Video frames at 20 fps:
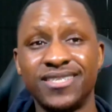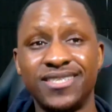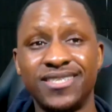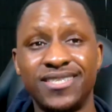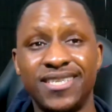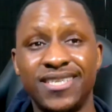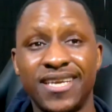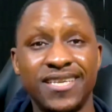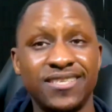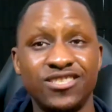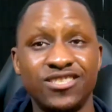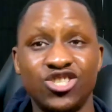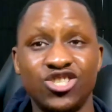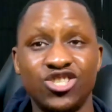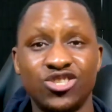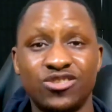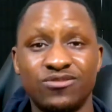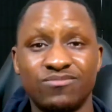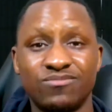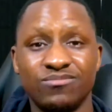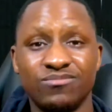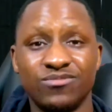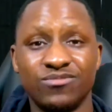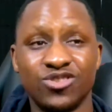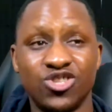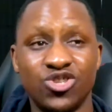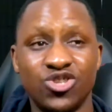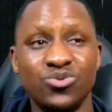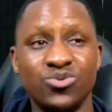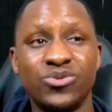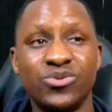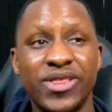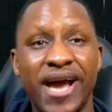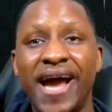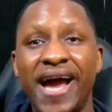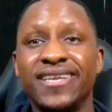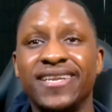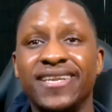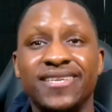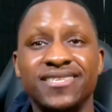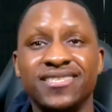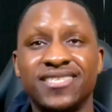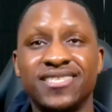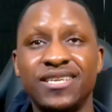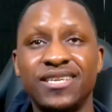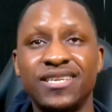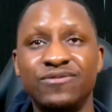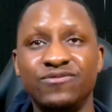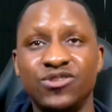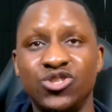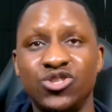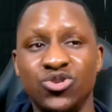then just do that instead of